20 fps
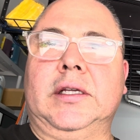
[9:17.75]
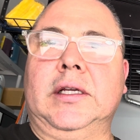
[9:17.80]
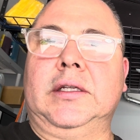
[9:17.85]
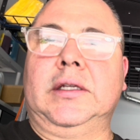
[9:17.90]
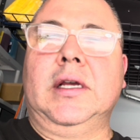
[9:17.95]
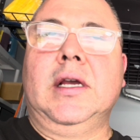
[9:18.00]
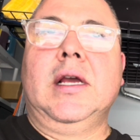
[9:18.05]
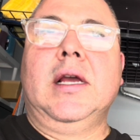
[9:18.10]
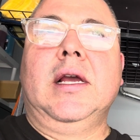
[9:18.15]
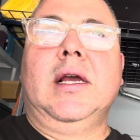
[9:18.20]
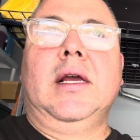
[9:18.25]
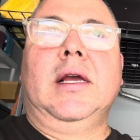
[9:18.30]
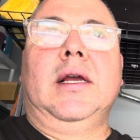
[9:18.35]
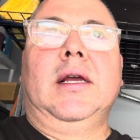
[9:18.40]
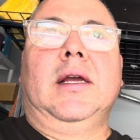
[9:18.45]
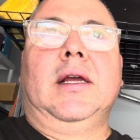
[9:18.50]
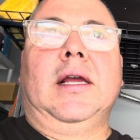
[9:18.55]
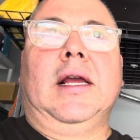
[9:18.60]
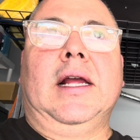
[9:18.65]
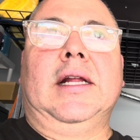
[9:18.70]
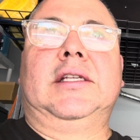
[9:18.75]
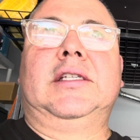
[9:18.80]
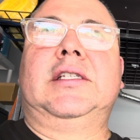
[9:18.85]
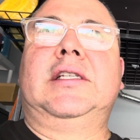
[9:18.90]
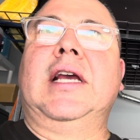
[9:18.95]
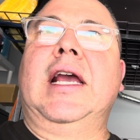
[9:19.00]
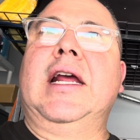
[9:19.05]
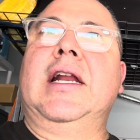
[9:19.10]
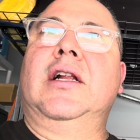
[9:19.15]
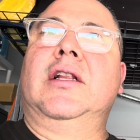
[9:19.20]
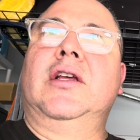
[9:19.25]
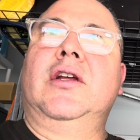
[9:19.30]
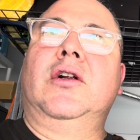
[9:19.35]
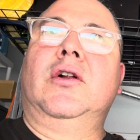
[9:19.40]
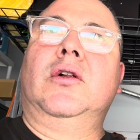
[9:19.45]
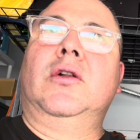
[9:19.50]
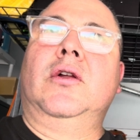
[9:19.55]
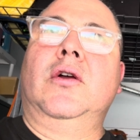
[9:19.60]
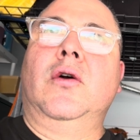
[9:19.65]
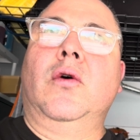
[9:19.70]
It stayed a
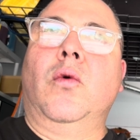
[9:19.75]
little